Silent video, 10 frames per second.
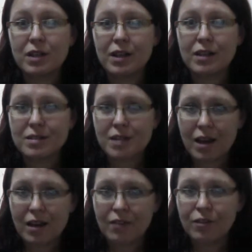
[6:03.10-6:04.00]

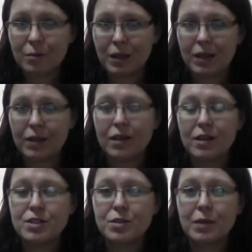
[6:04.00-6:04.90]
exciting for me
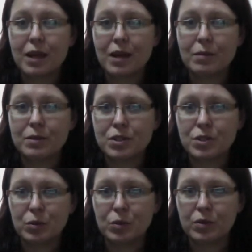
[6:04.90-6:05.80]
to be able
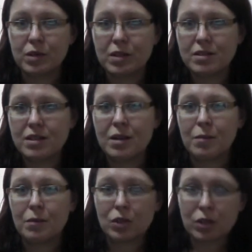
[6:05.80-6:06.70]
to see
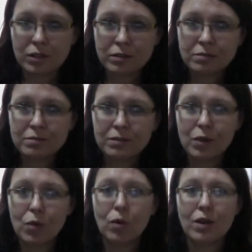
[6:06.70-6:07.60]
them learn
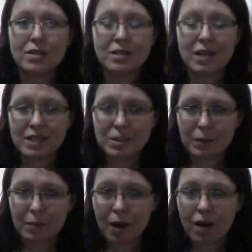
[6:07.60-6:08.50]
what it's like to
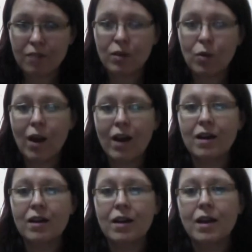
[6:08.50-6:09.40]
be part of a
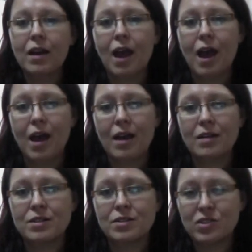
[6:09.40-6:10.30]
choir,
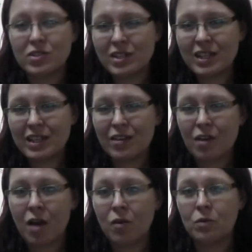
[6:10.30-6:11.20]
and to see it
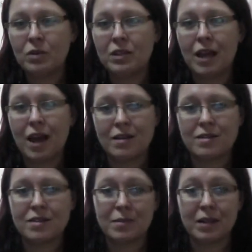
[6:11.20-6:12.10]
not only as
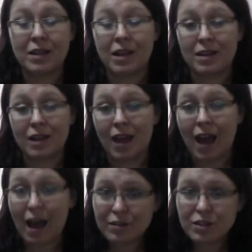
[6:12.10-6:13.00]
something that they
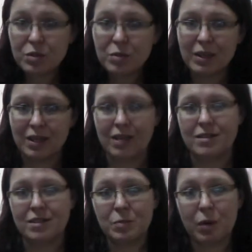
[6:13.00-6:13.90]
have to do
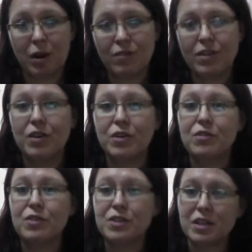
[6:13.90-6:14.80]
because it's part of their
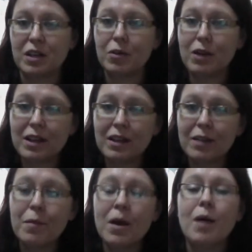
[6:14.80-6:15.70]
university
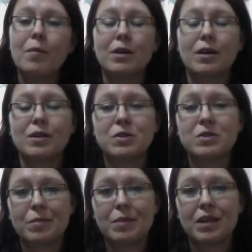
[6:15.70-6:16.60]
curriculum, but also
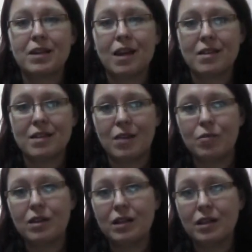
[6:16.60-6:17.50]
something that they
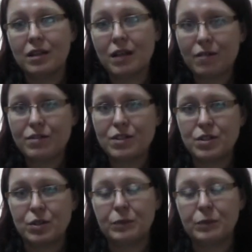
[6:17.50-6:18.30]
really love to do